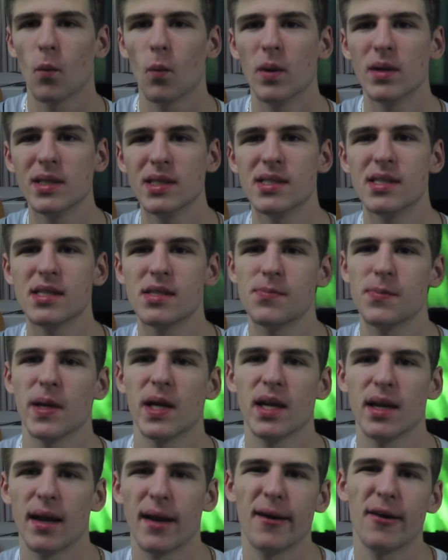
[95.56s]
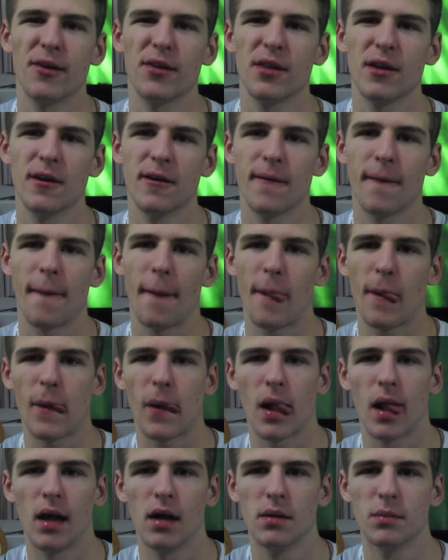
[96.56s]
what does this mean now, though?
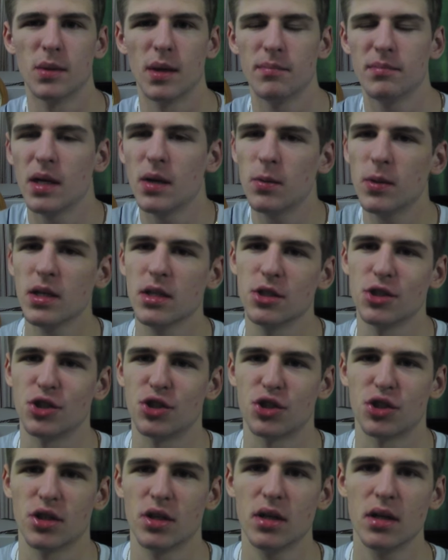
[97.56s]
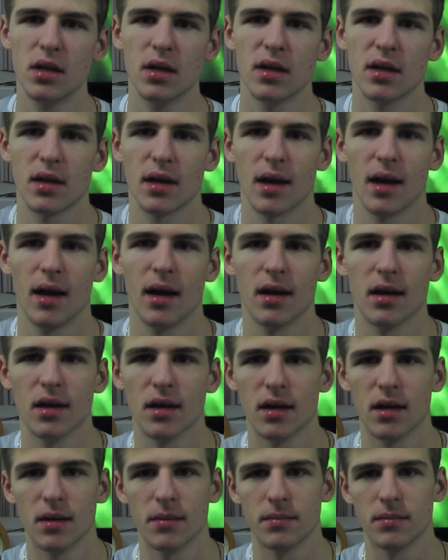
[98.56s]
Um, I'm not really sure.
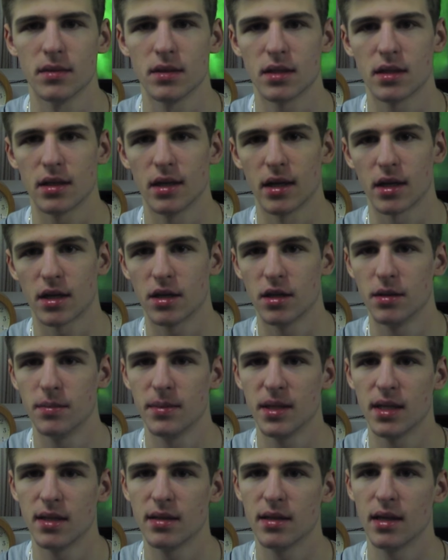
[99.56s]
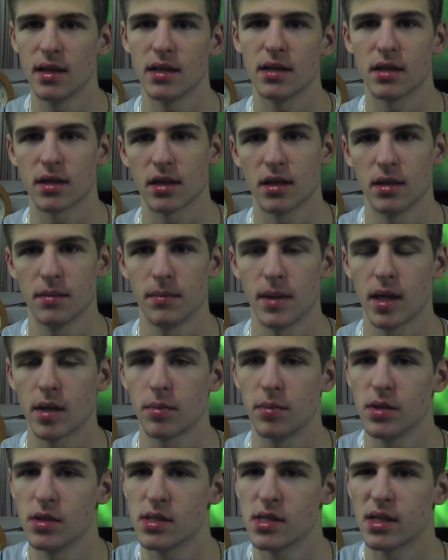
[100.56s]
Um, it could mean that they're going to make
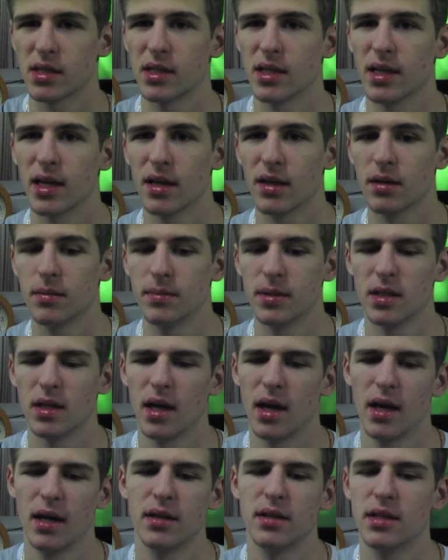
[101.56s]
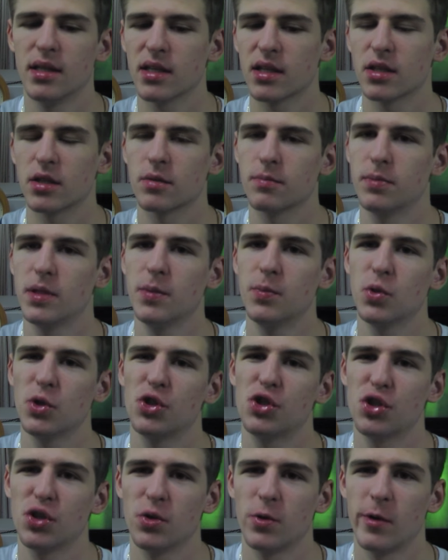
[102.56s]
music together, but I think people
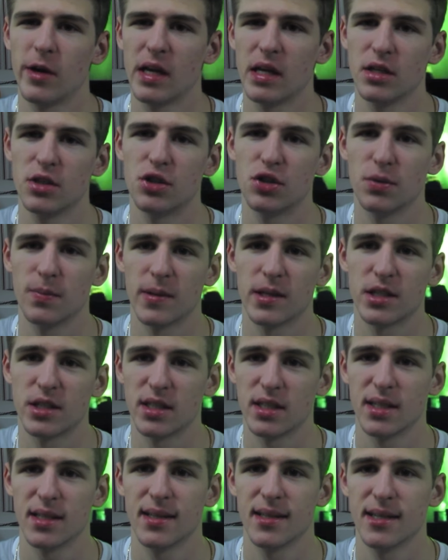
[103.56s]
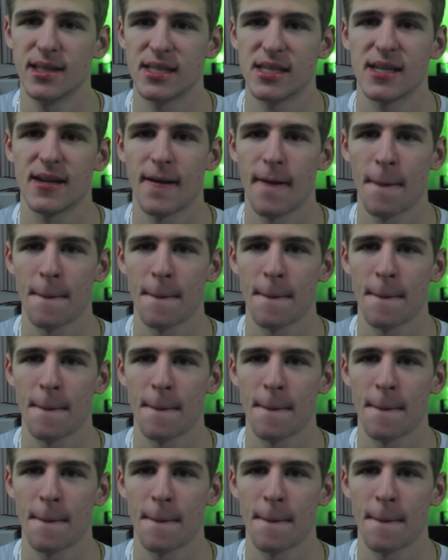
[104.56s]
shouldn't read too much into this.